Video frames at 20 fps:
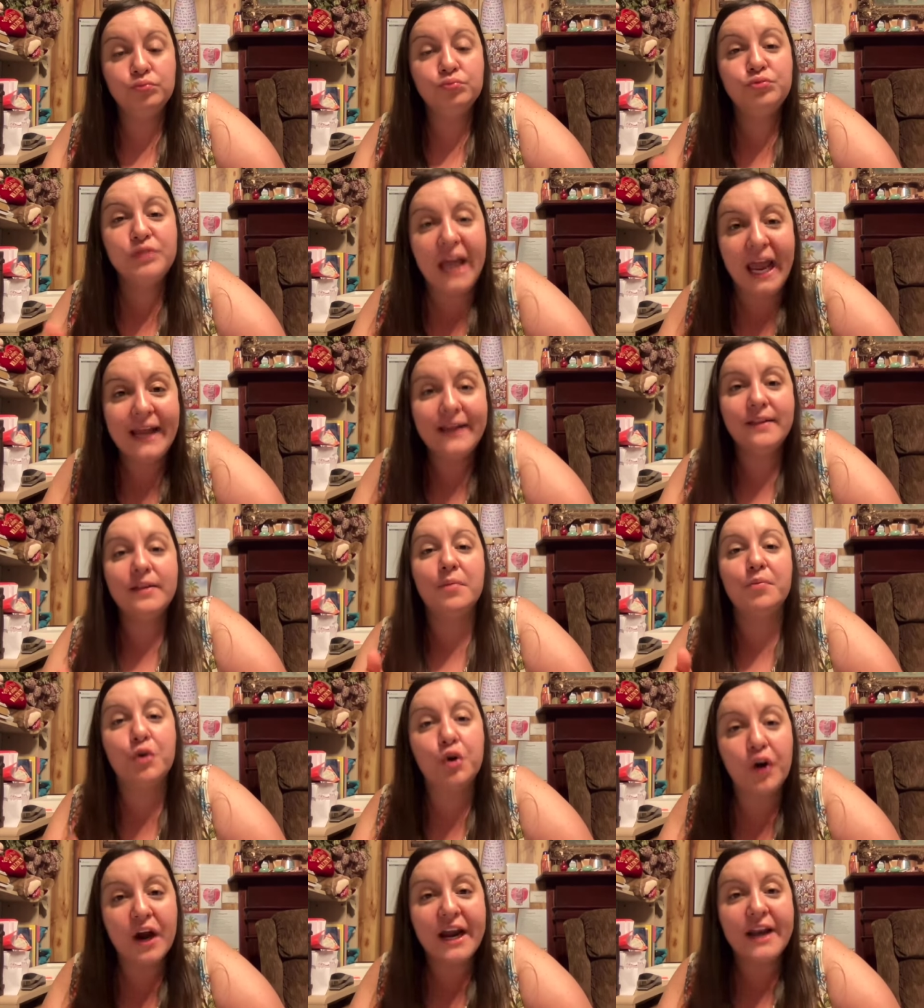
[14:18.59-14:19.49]
Take
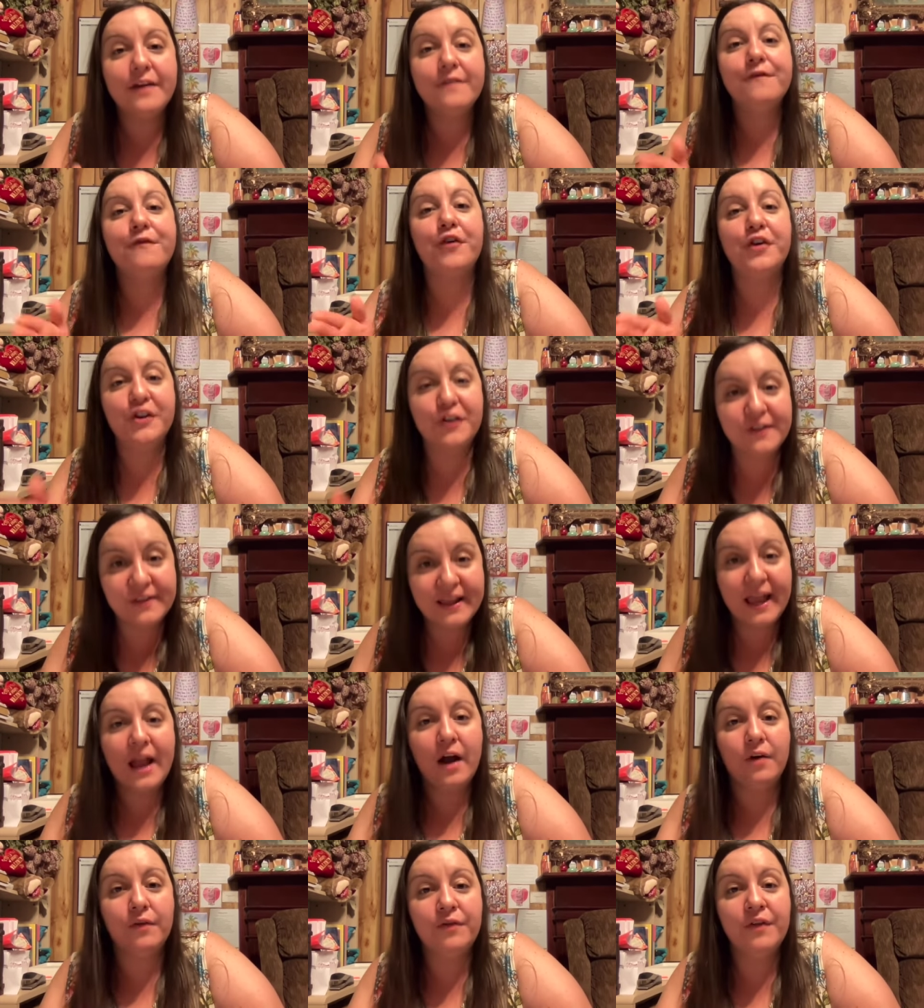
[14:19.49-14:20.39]
some credit for
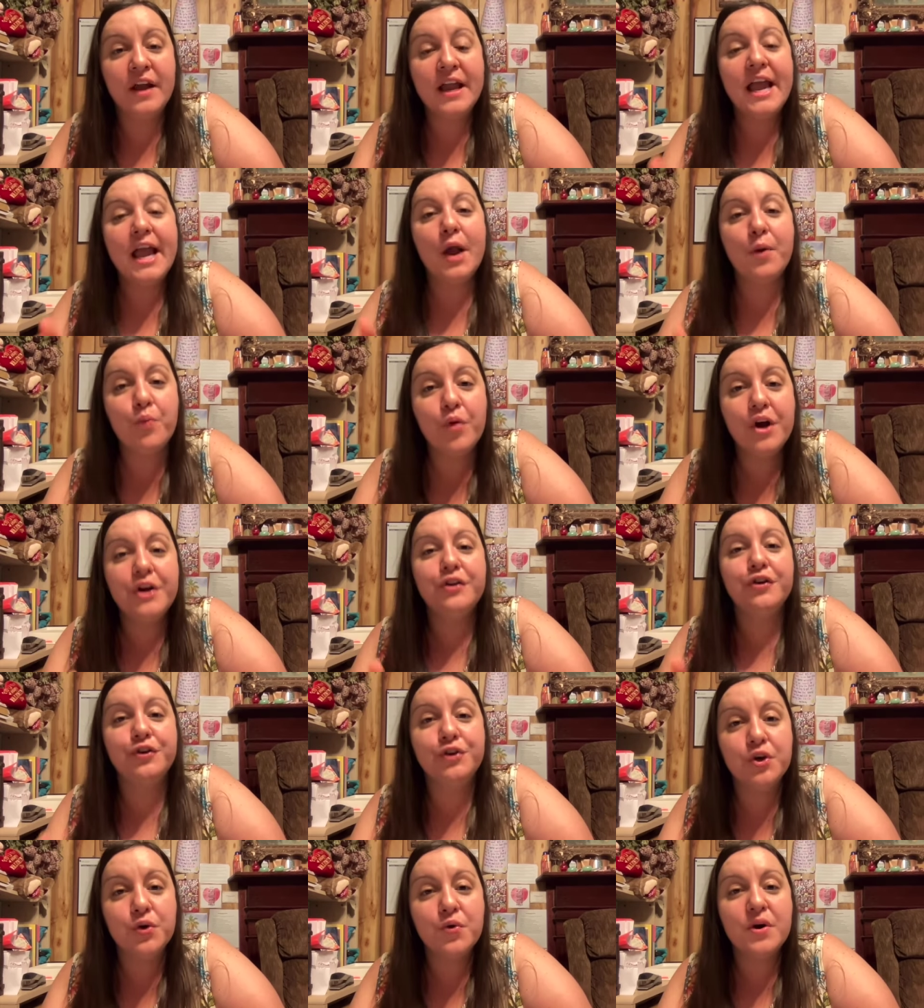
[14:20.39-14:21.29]
yourself and what
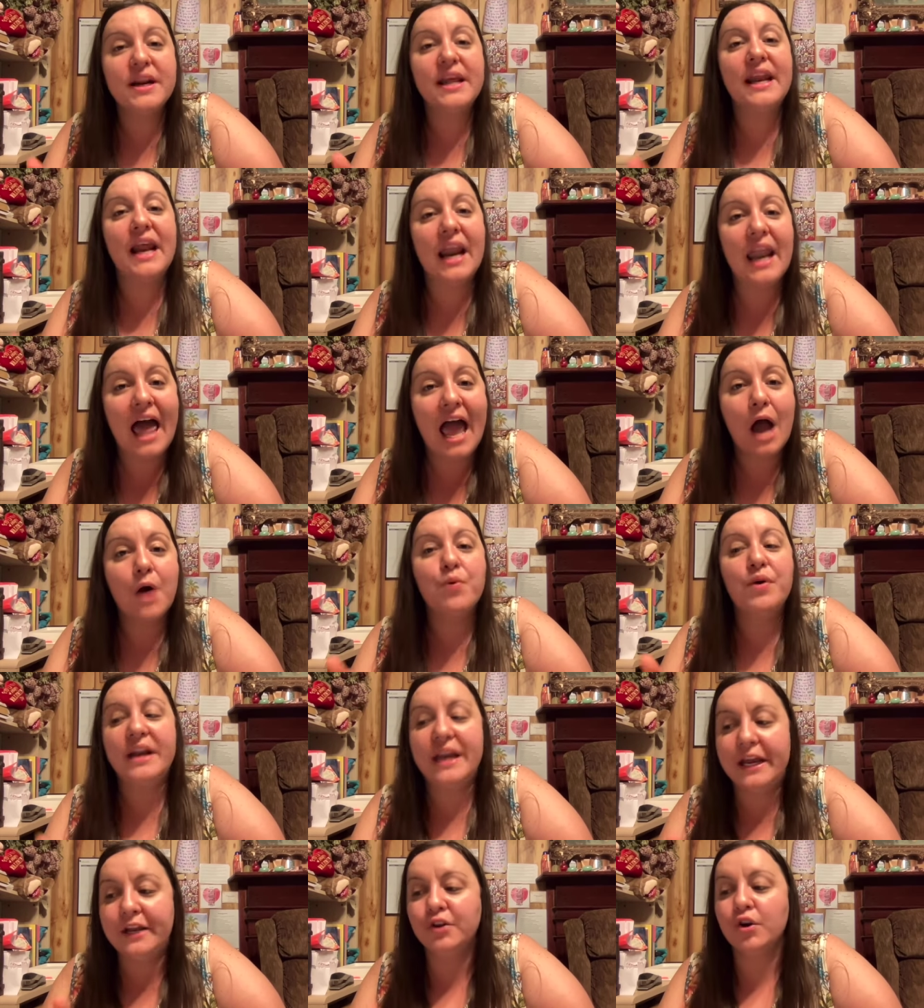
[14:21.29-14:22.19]
you're doing and
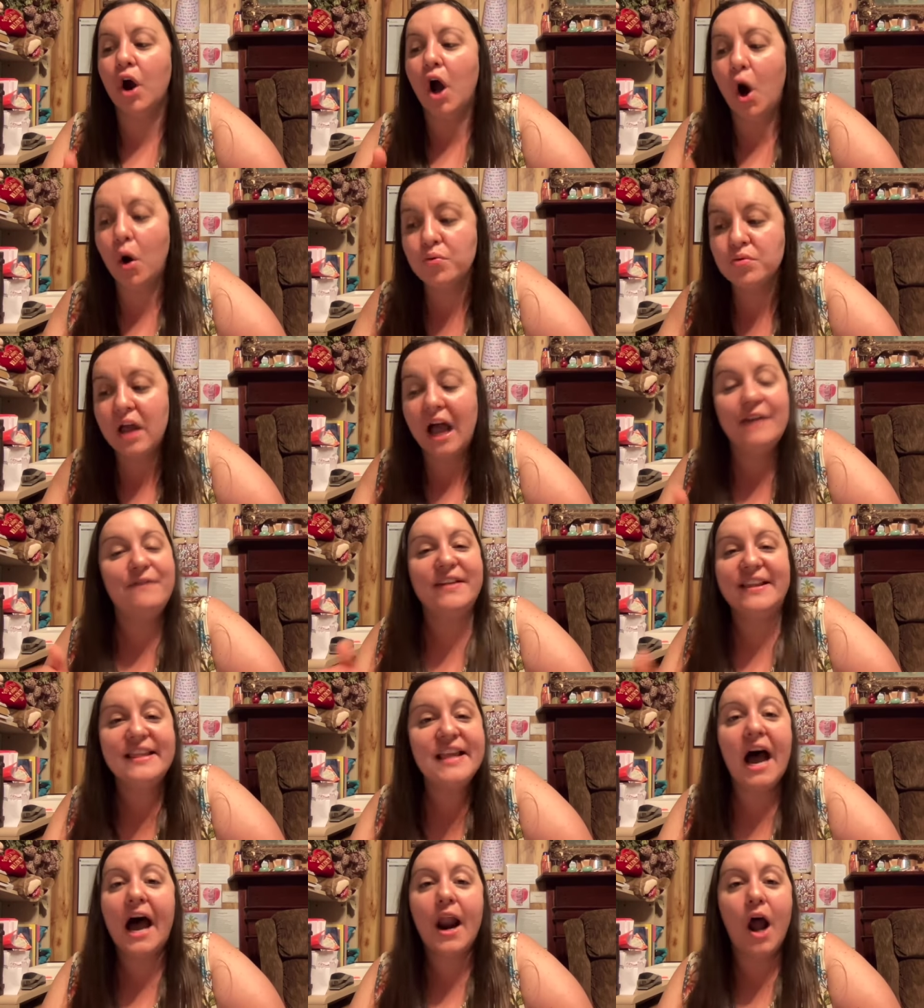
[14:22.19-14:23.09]
allowing in your own life.
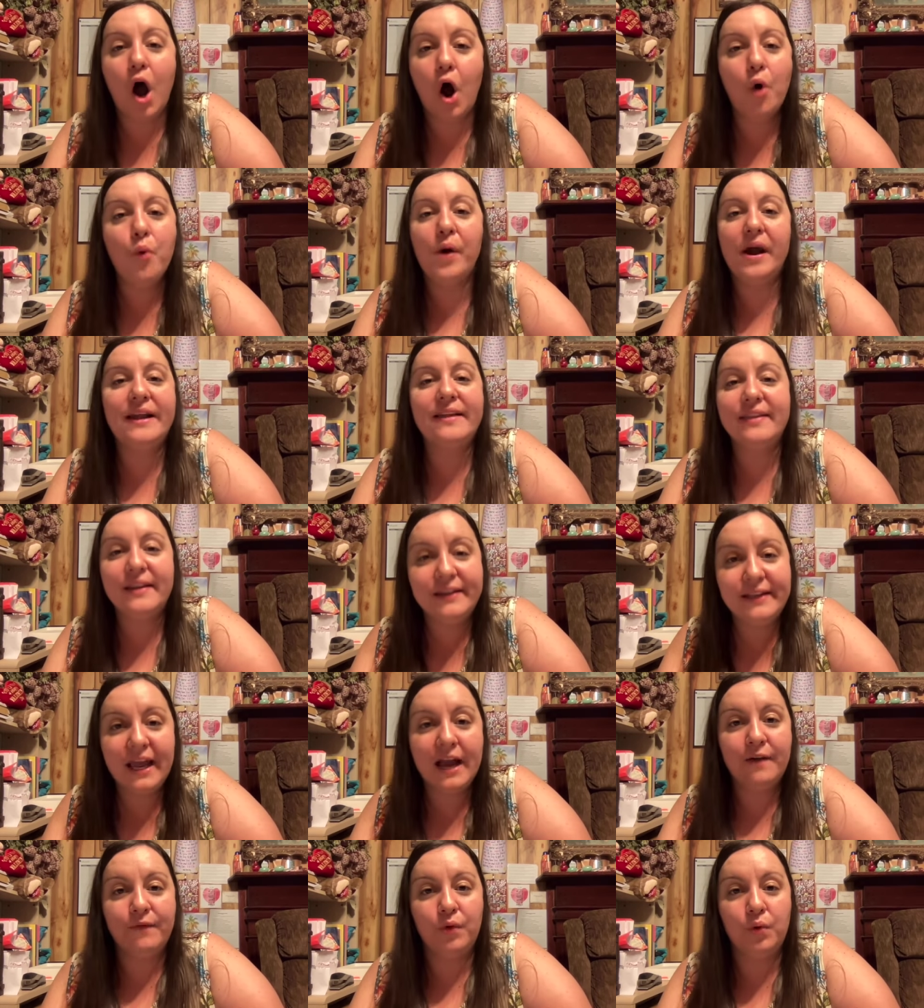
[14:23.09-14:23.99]
It's not always the
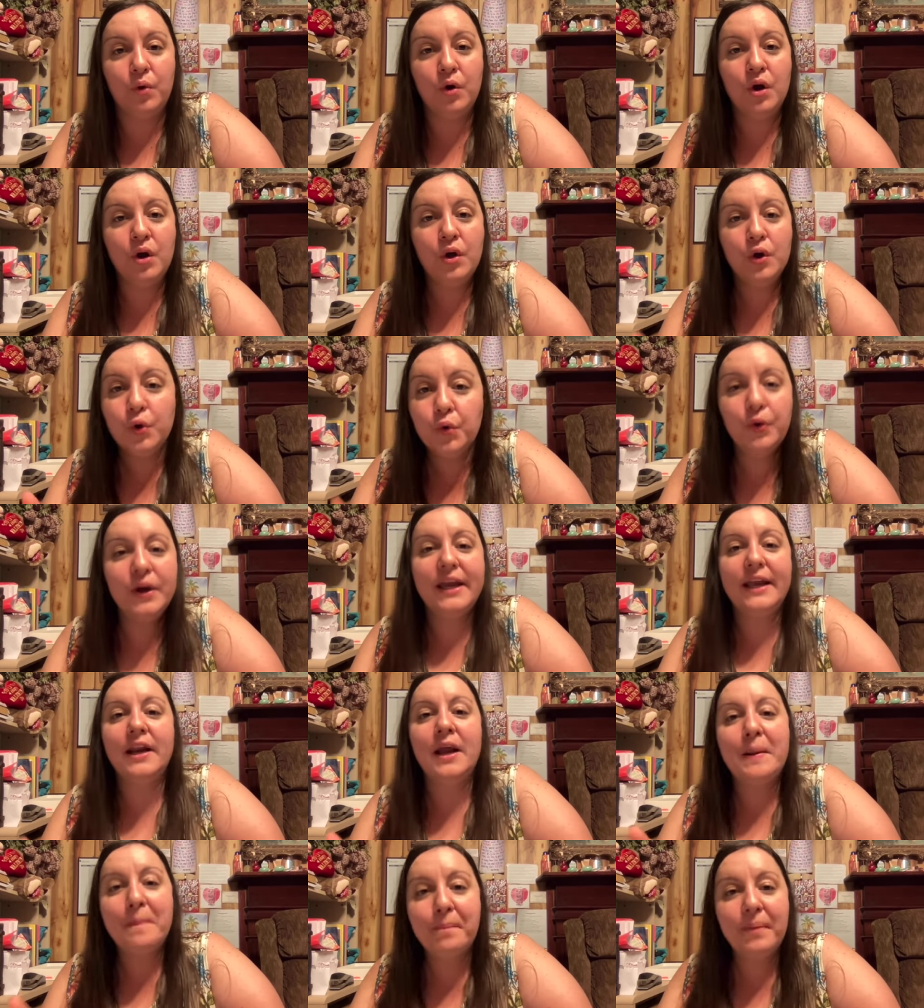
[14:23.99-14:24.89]
devil.
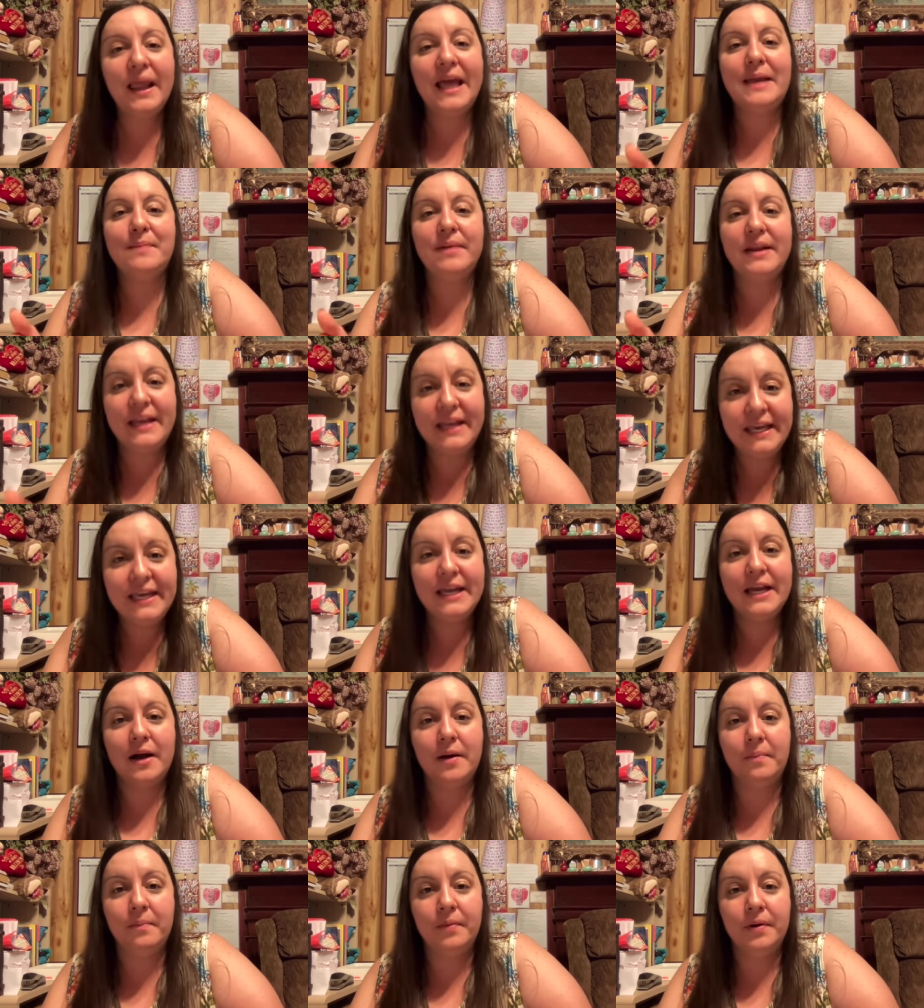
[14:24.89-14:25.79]
Quit blaming
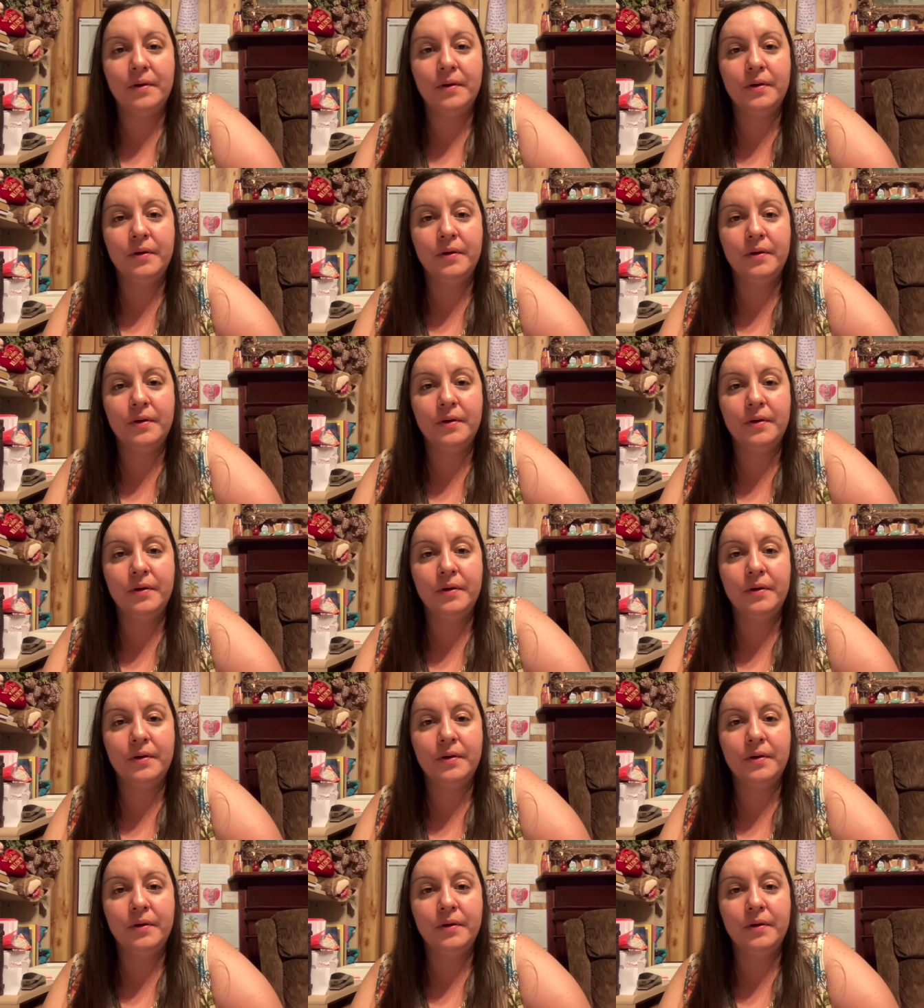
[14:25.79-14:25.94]
him.